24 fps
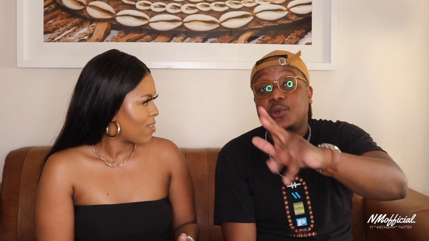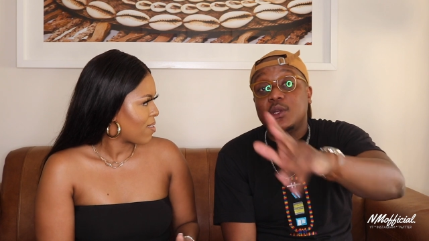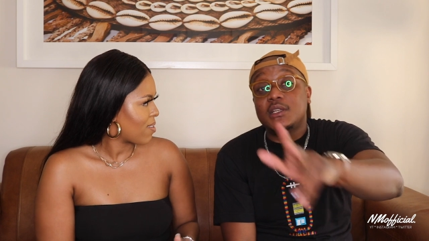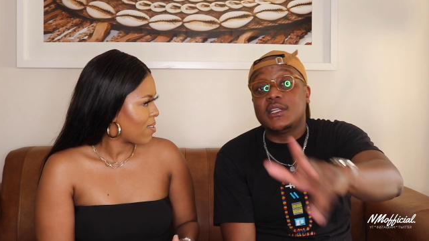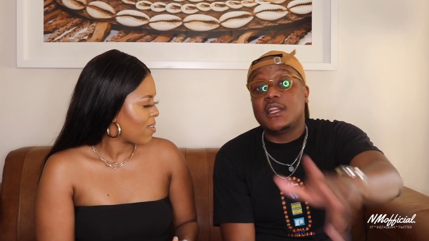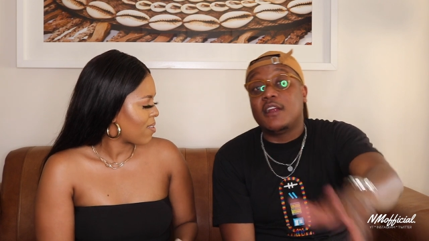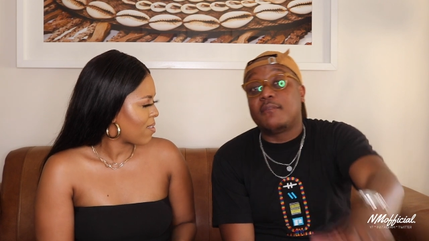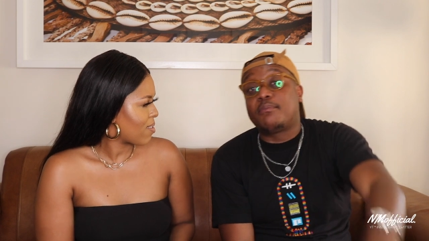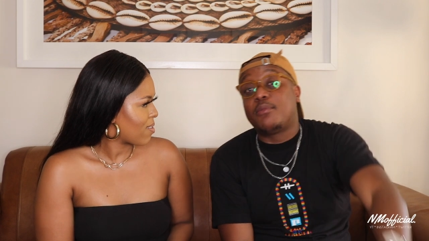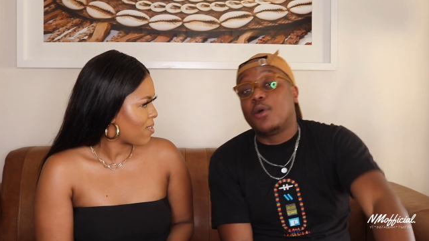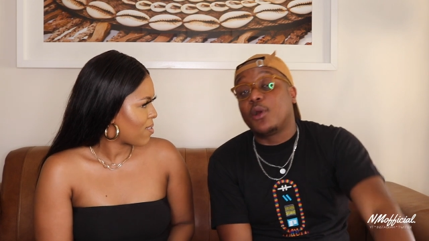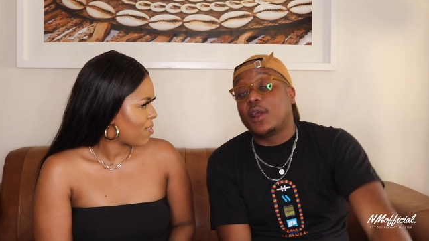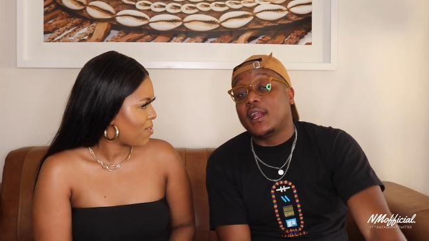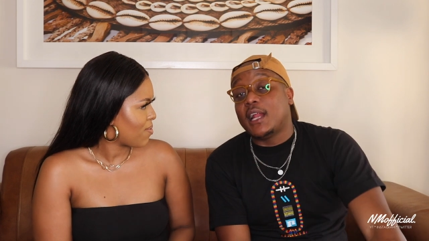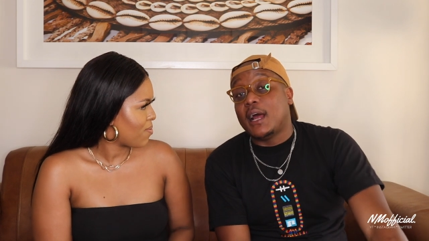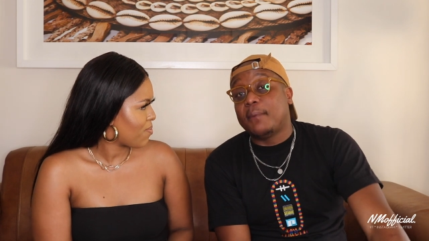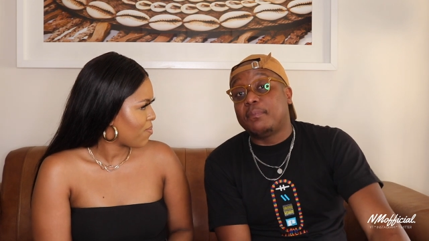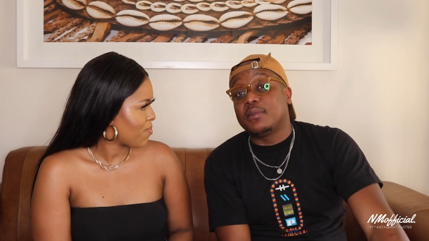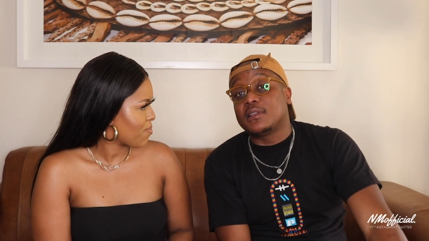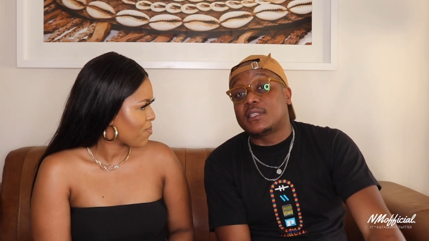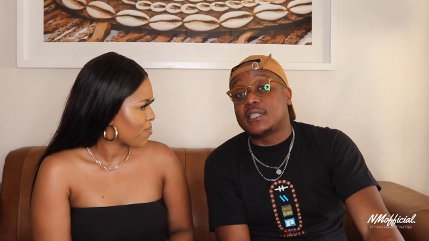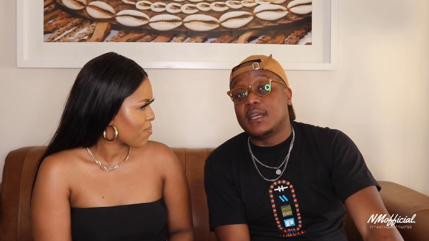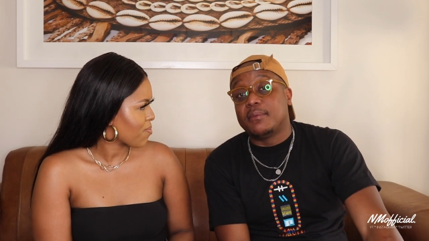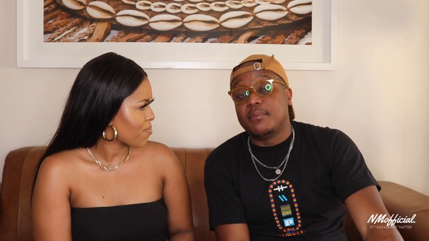Speaker 1: reason I've broken
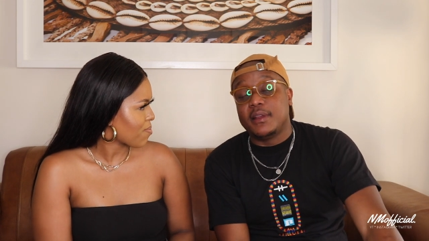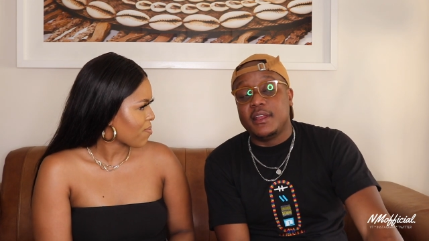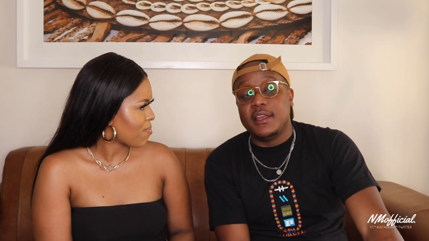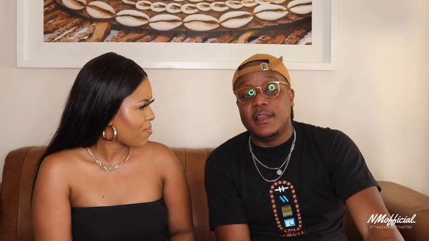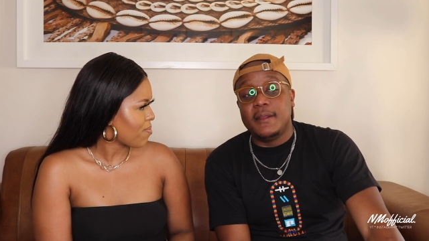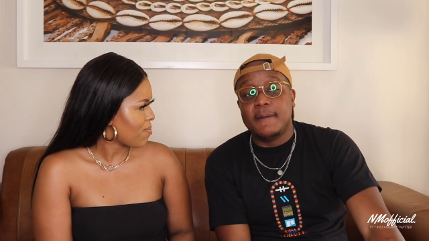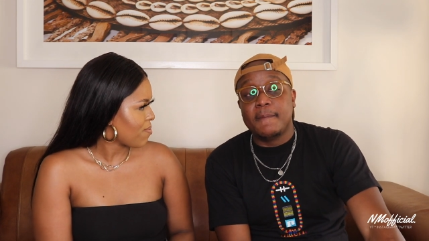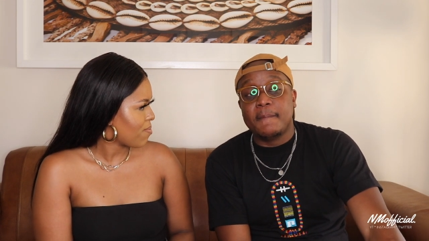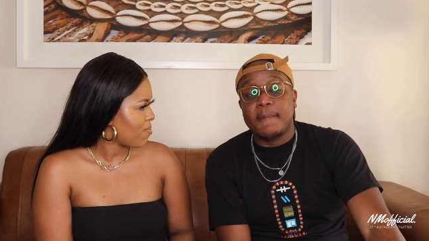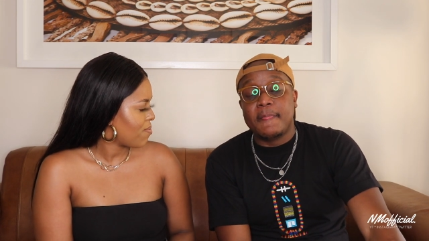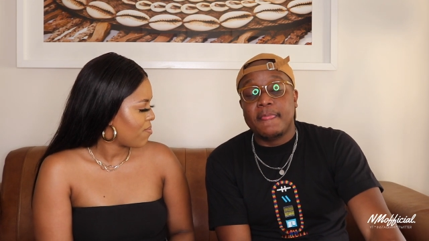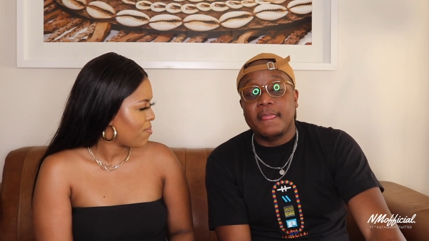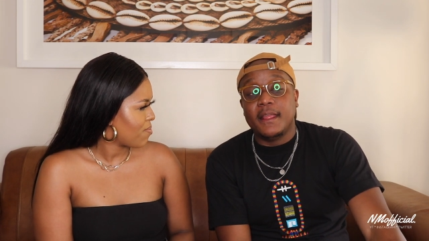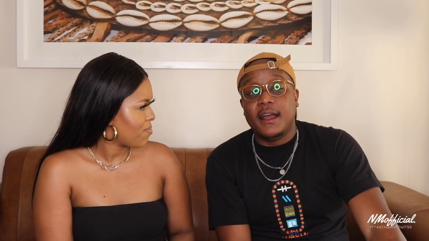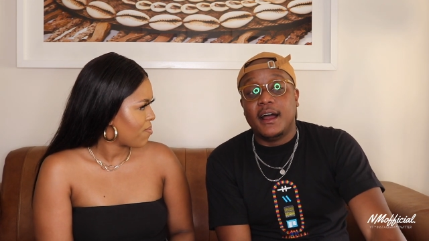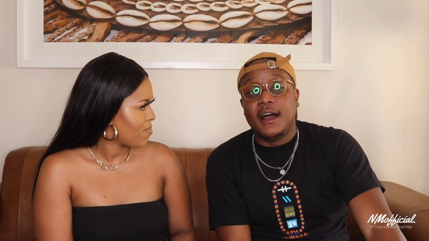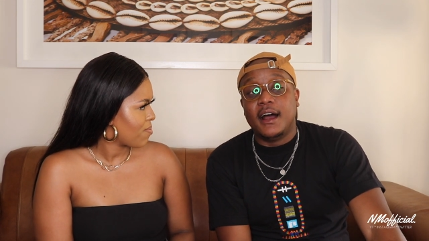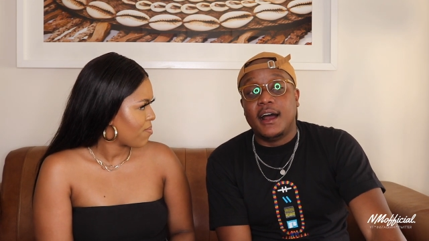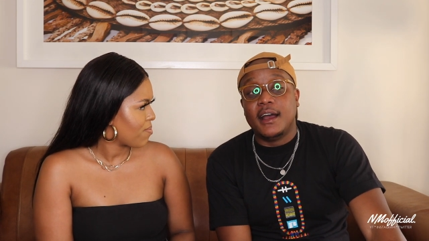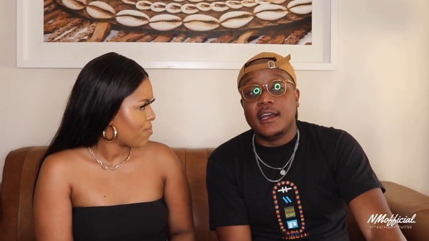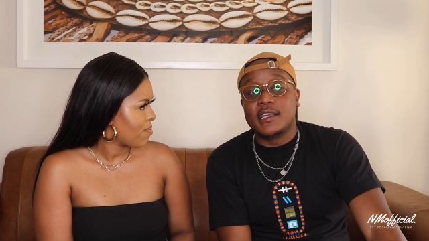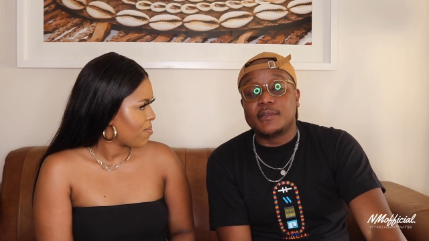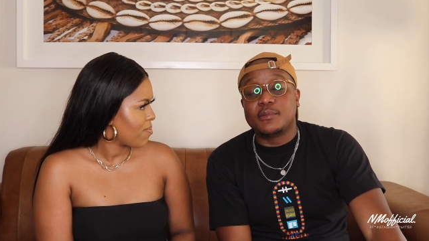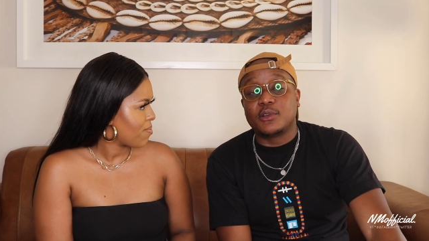up with somebody
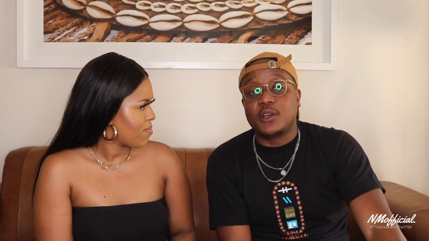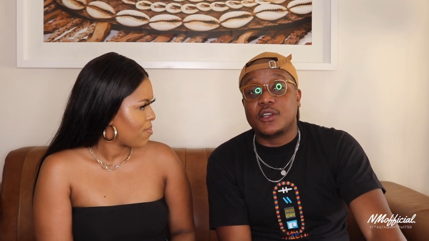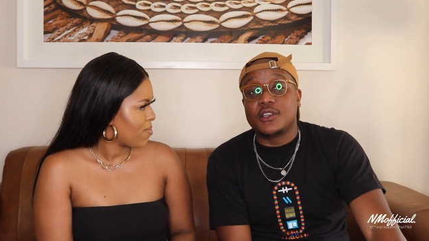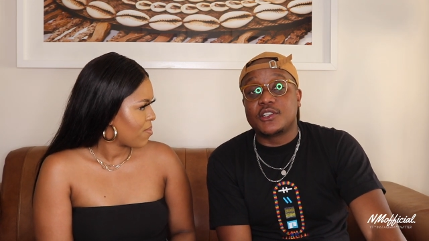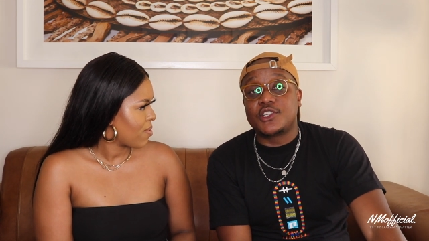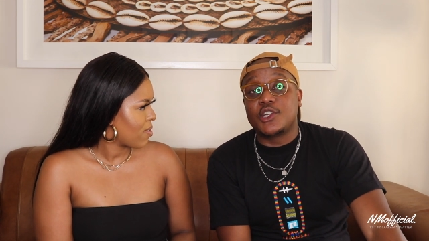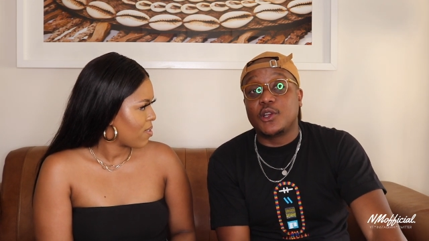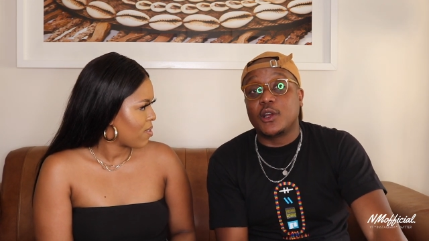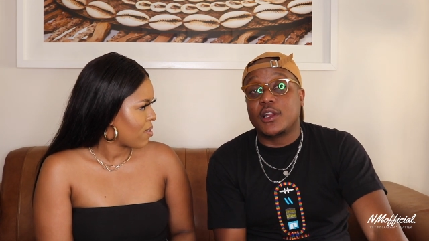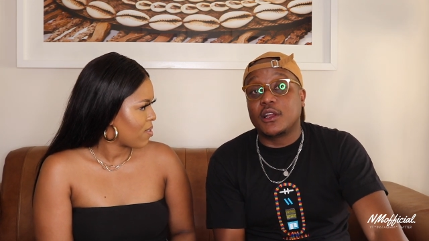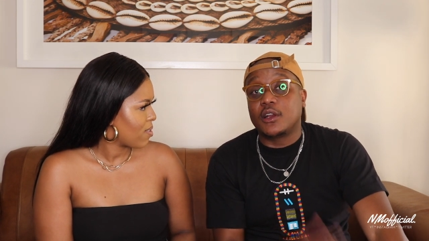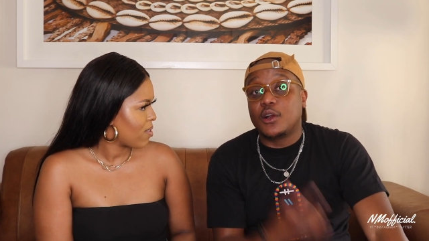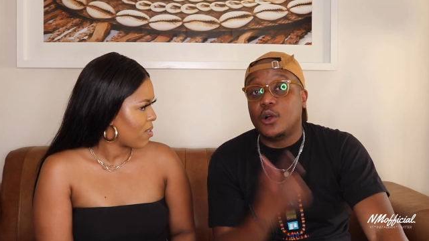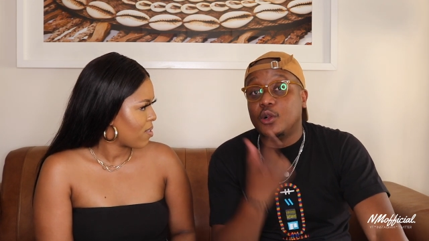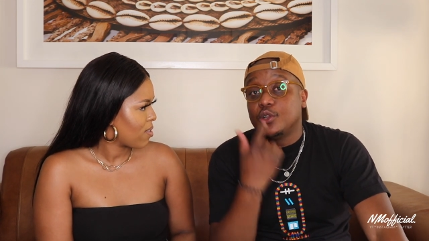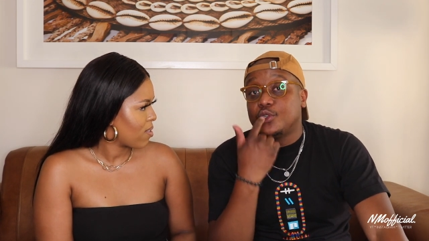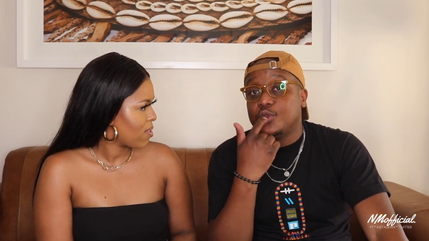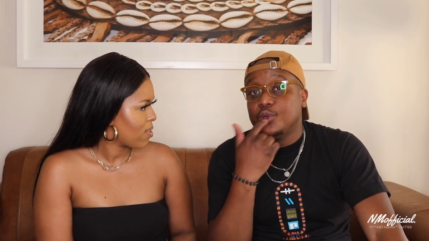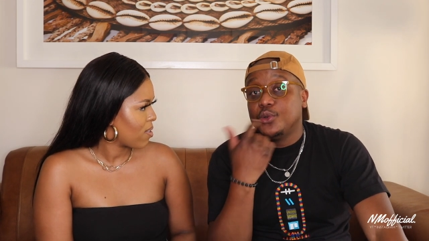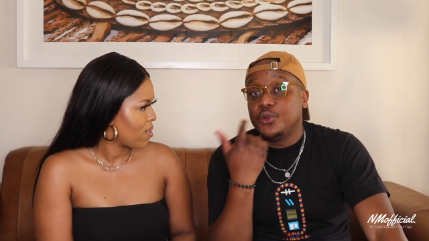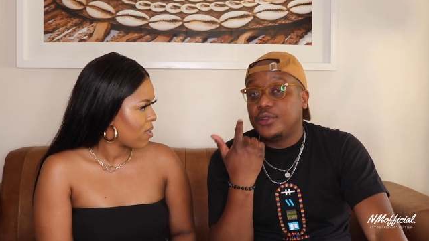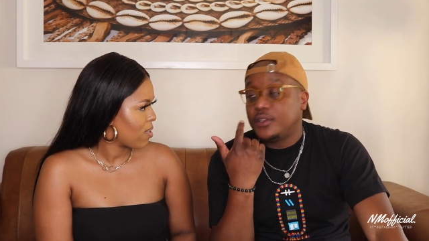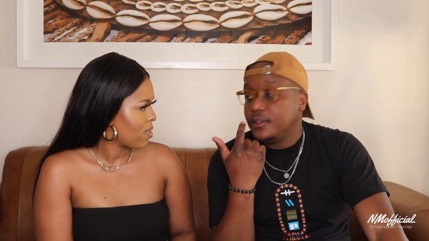uh, is because she got a gold tooth.